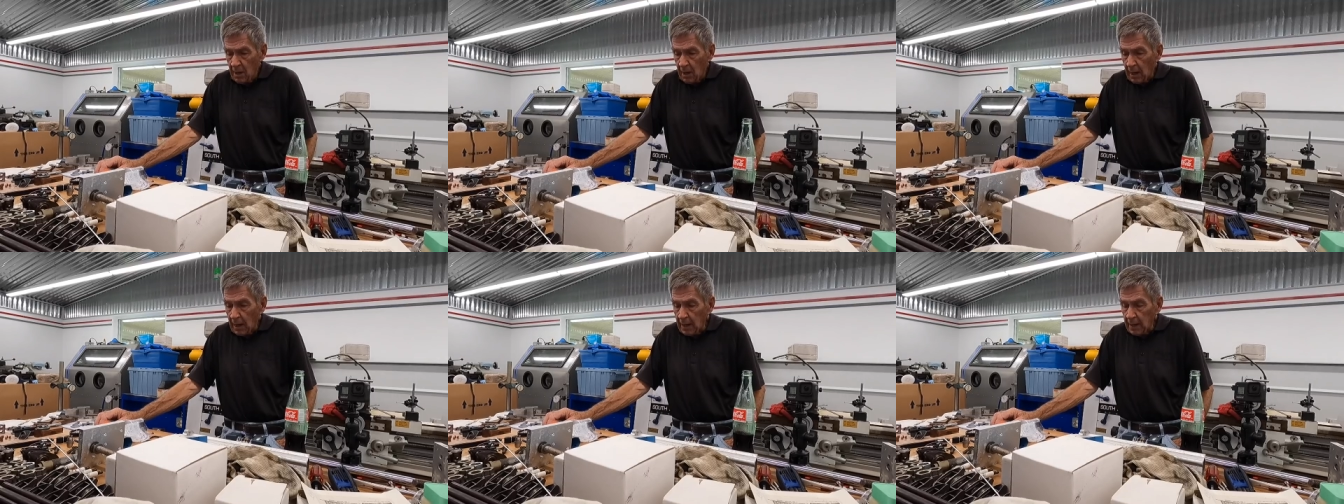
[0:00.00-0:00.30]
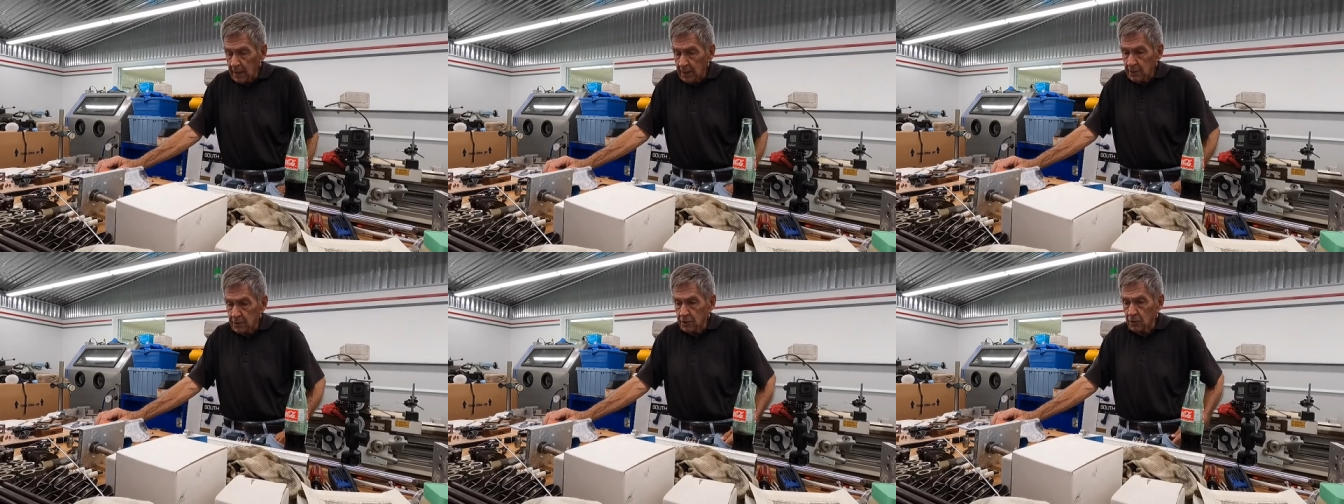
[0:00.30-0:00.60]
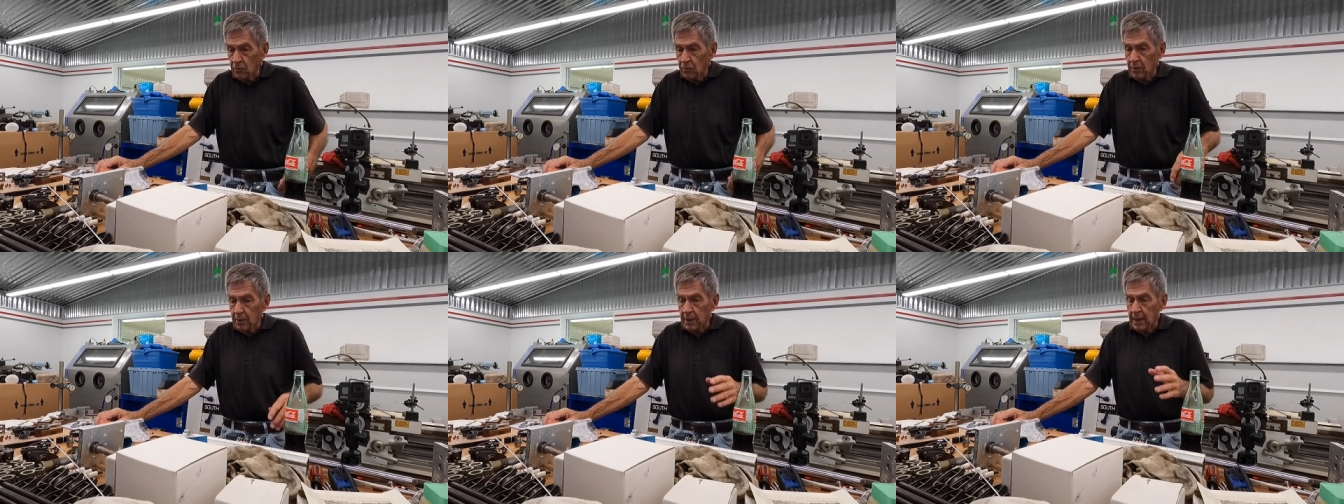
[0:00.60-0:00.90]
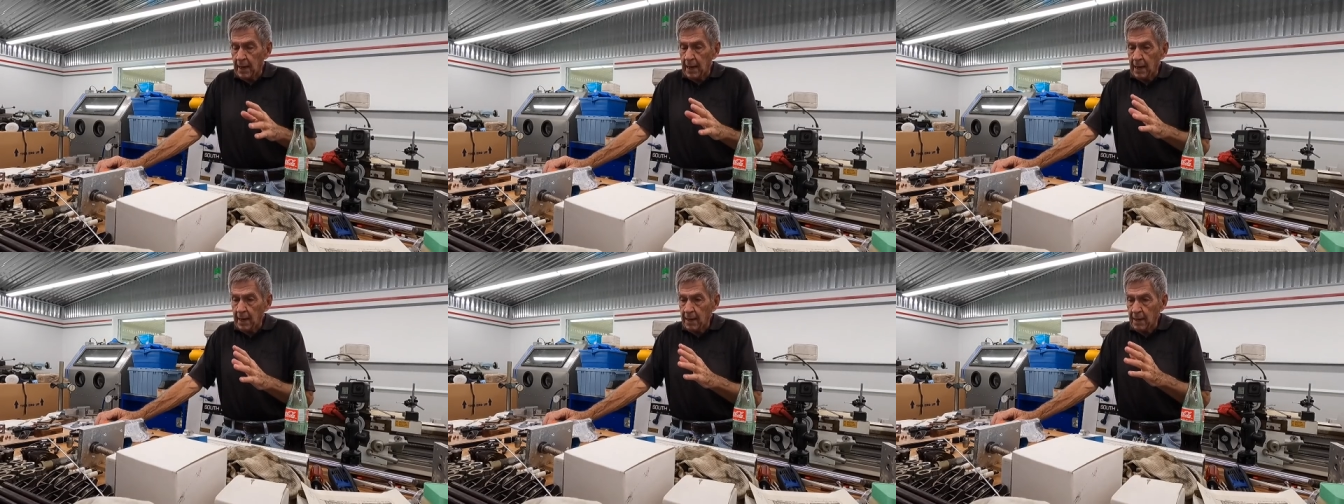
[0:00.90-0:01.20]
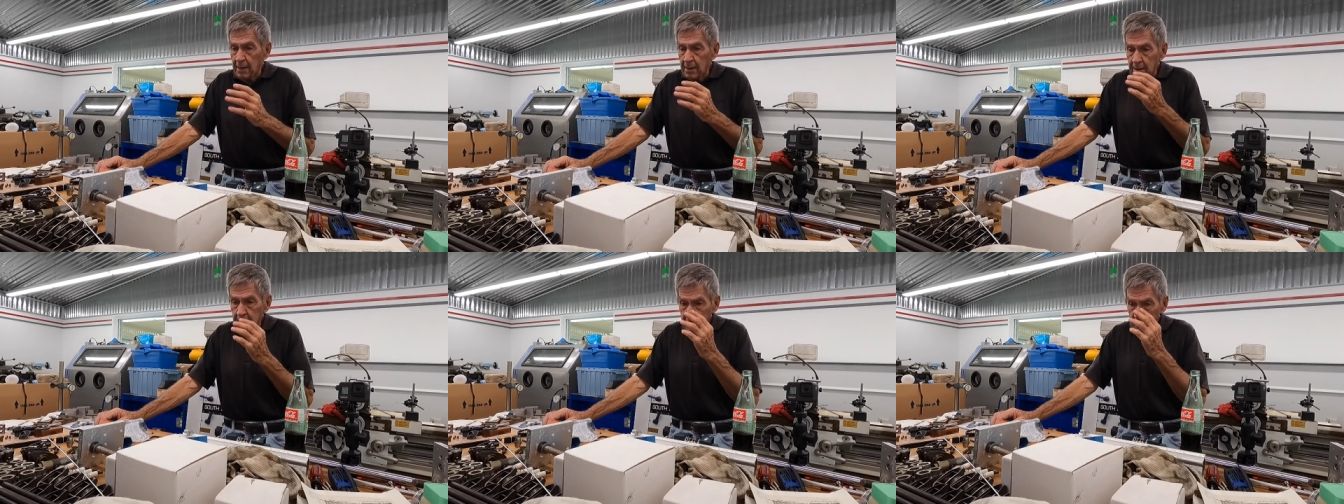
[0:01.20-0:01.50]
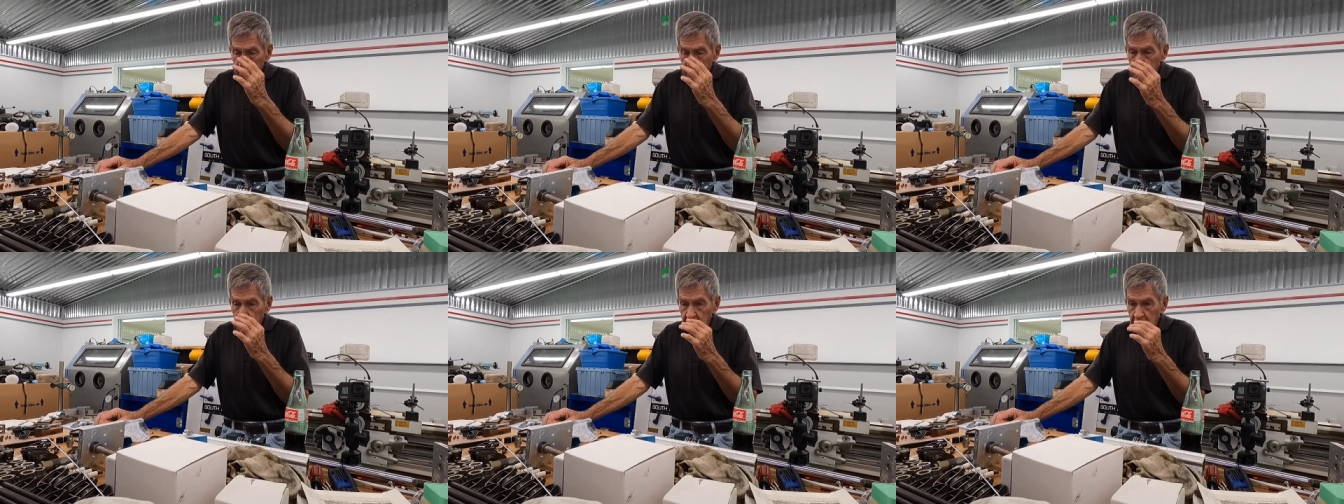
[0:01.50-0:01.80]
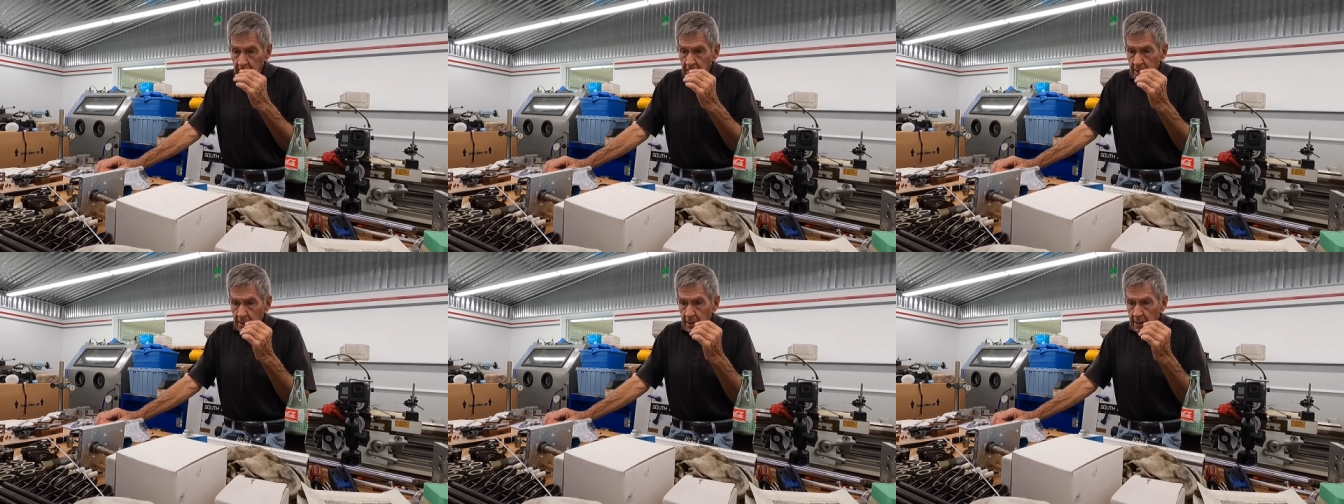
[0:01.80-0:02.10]
that is tool and die,
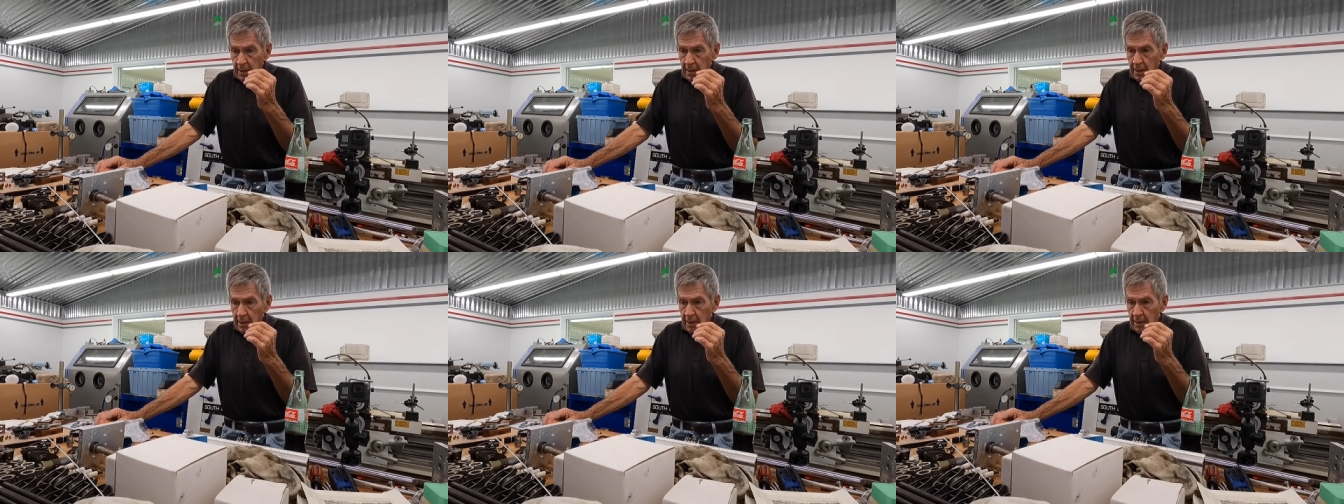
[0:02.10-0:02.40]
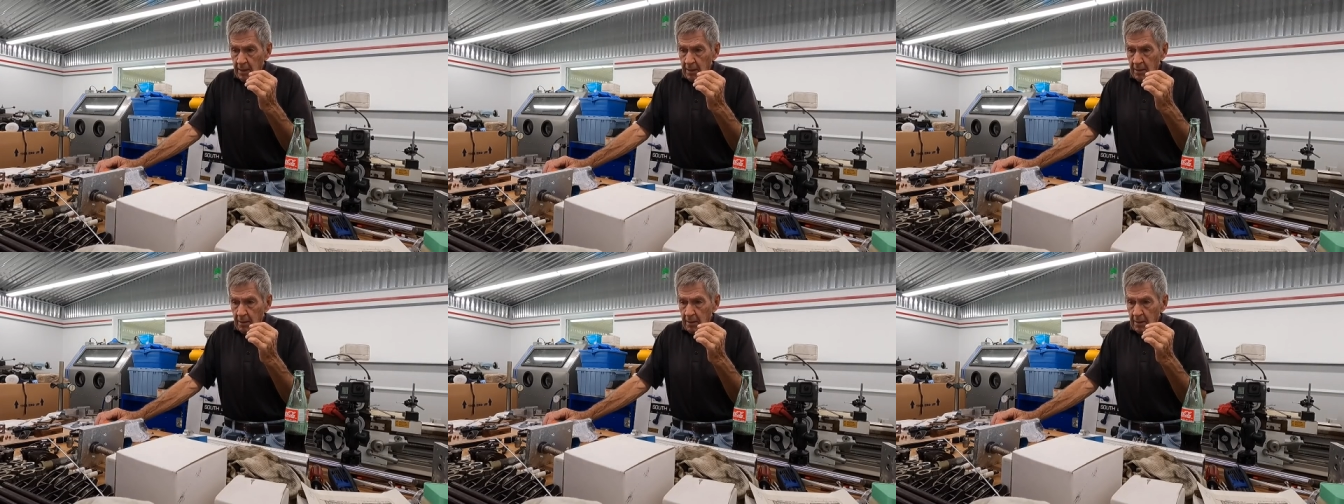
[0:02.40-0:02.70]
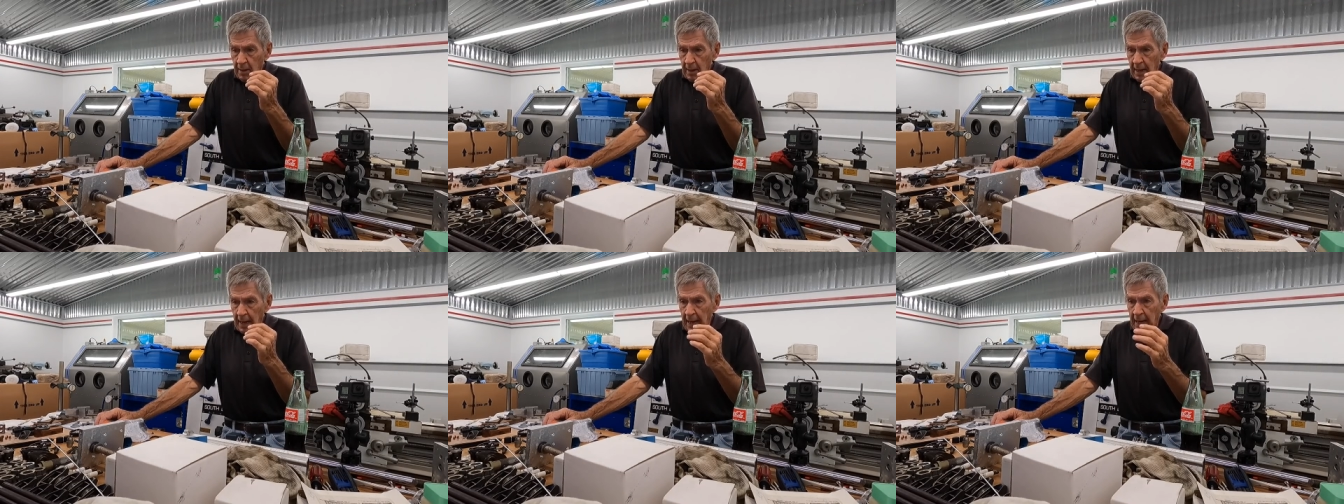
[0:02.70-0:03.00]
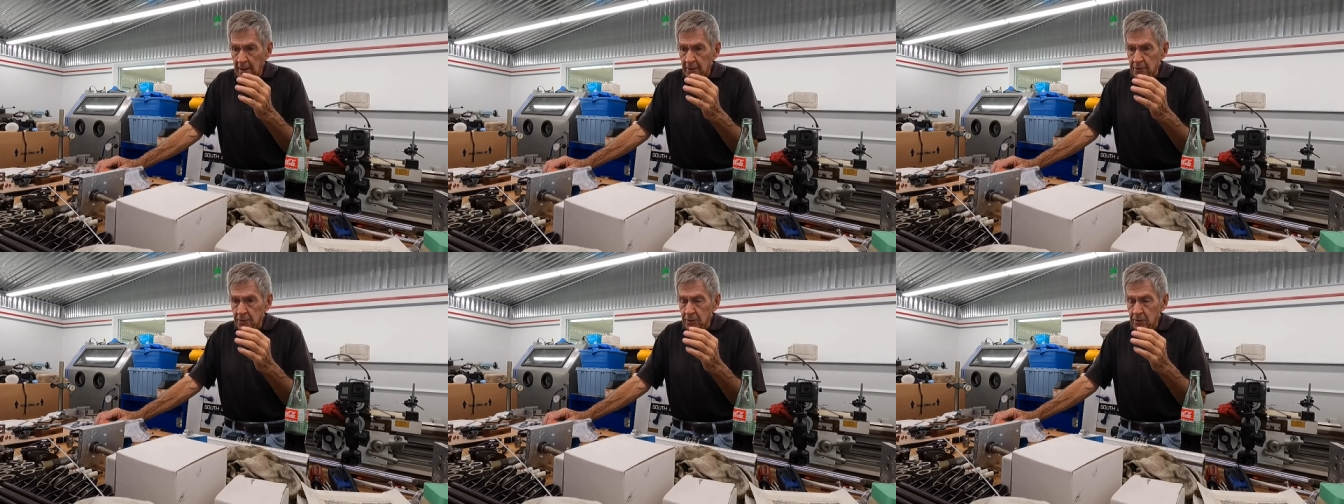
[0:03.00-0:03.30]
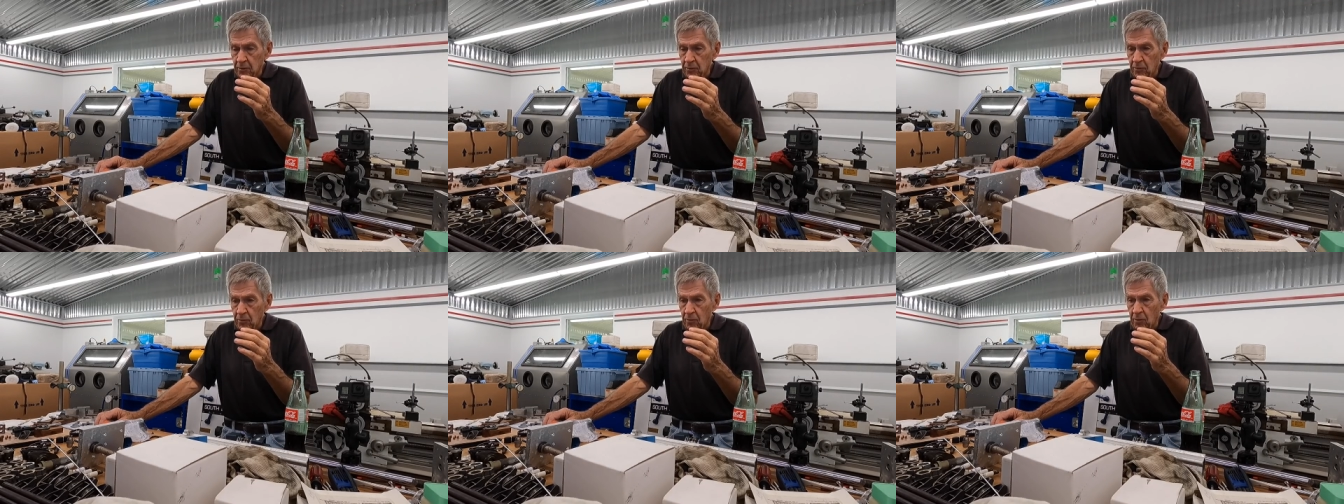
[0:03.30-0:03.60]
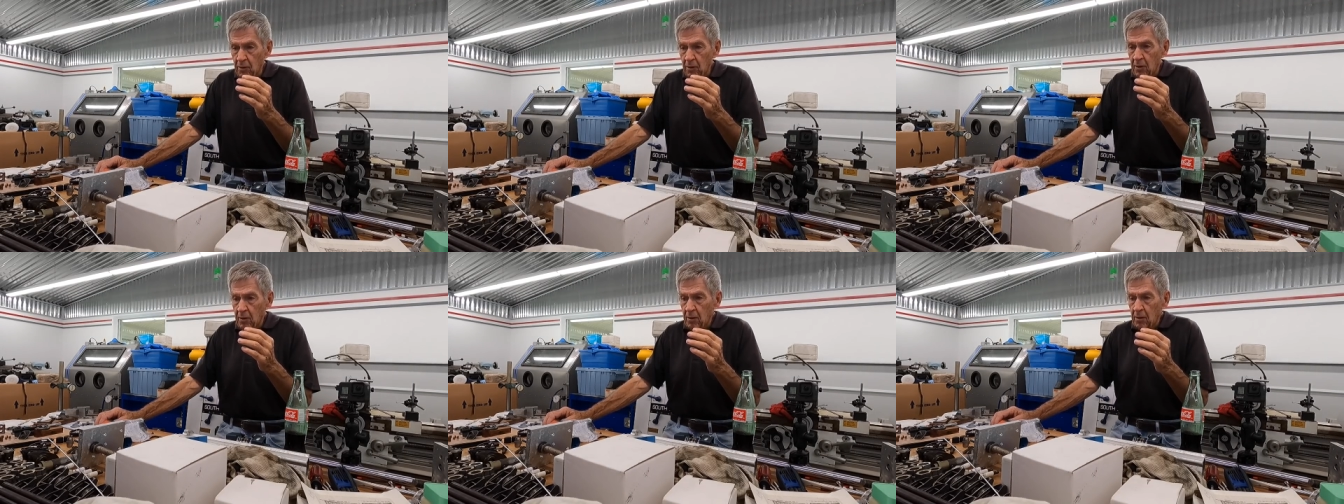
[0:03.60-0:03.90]
and how to,